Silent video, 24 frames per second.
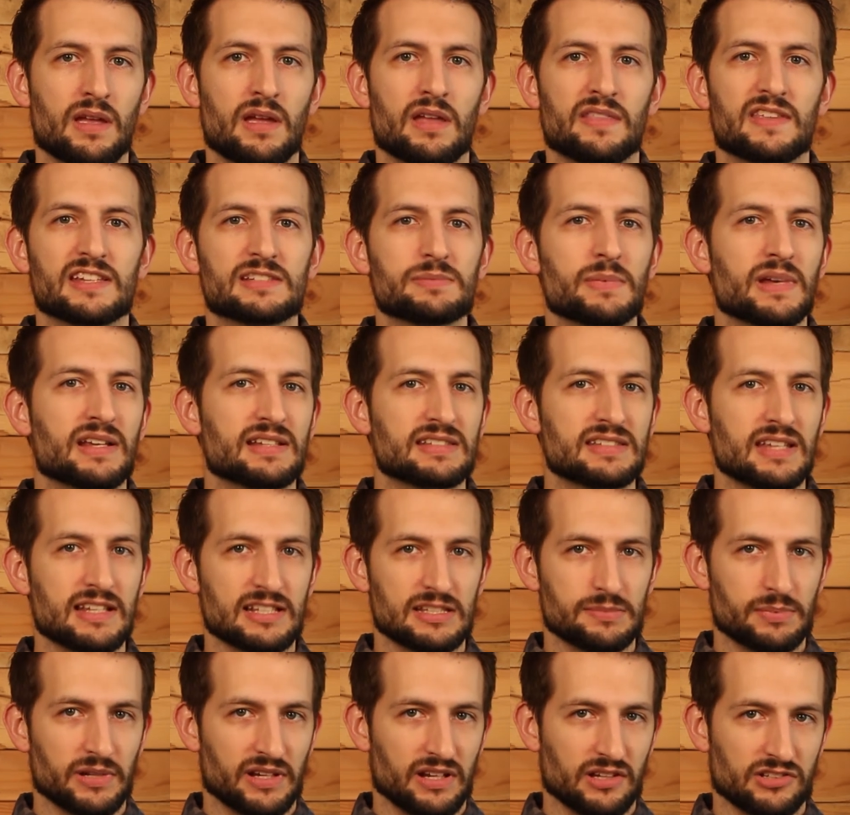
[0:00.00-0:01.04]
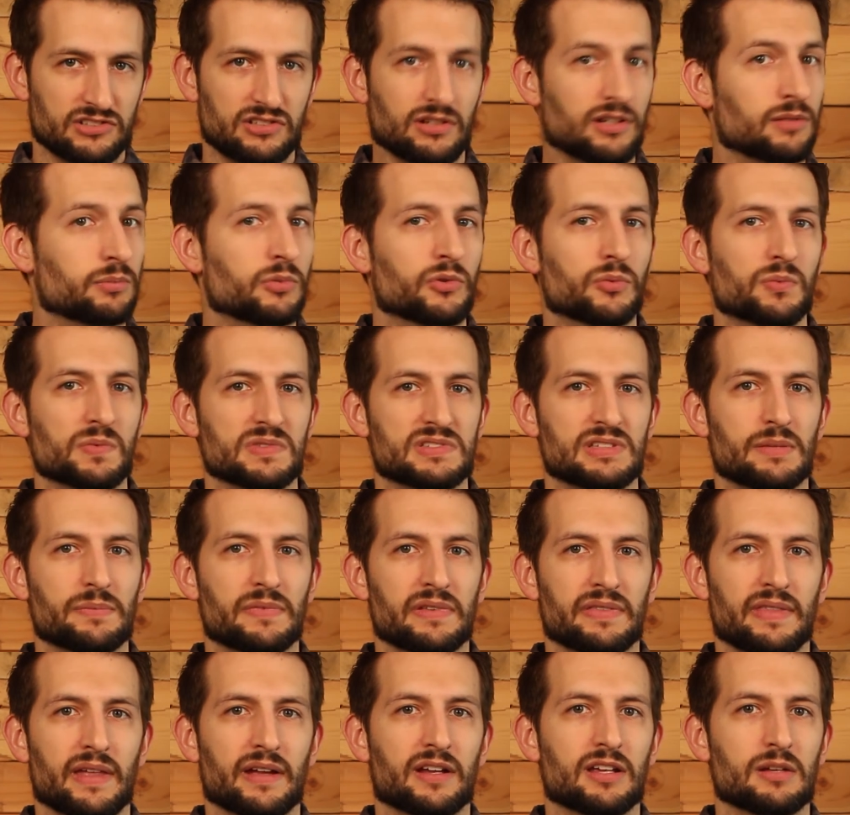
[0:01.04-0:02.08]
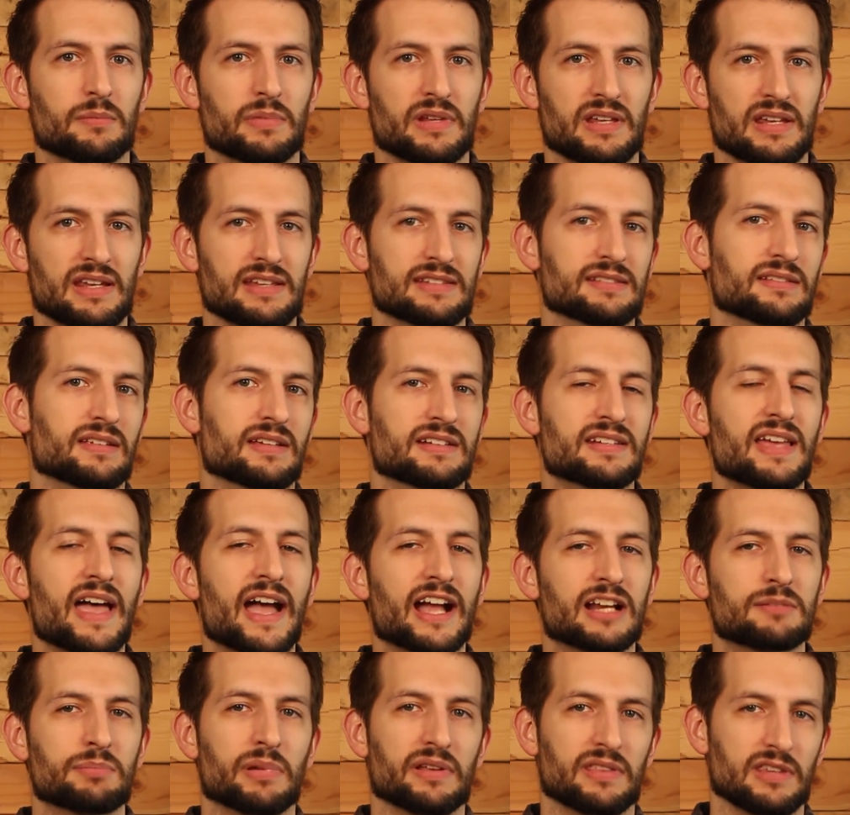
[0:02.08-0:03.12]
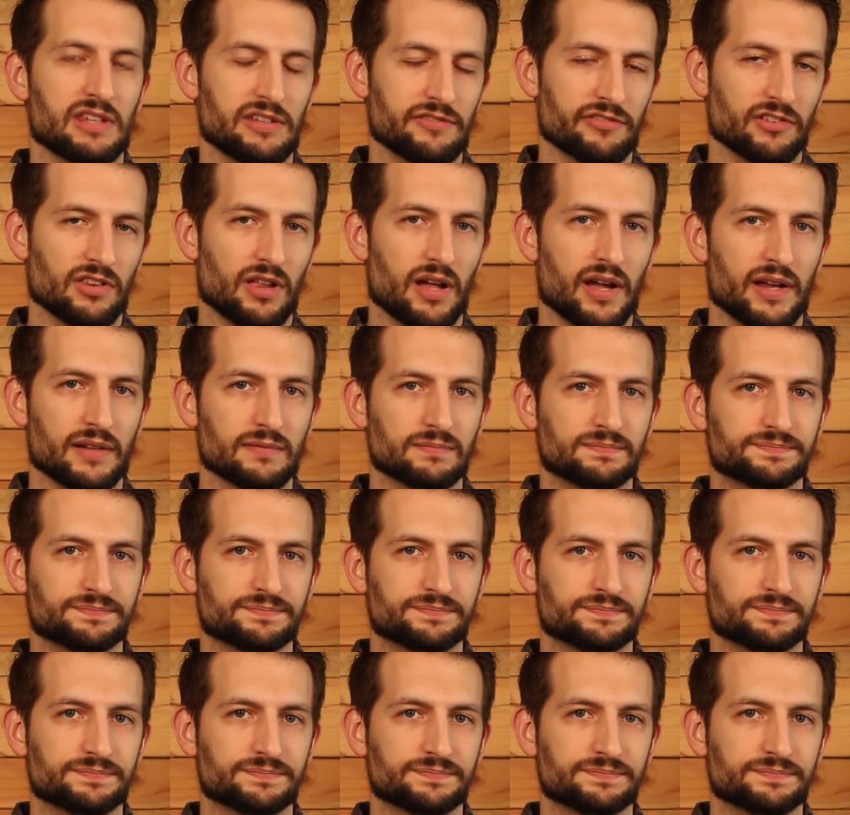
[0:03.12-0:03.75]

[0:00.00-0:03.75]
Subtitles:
This makes sense because childbirth was something that could be easily attacked by the evil eye.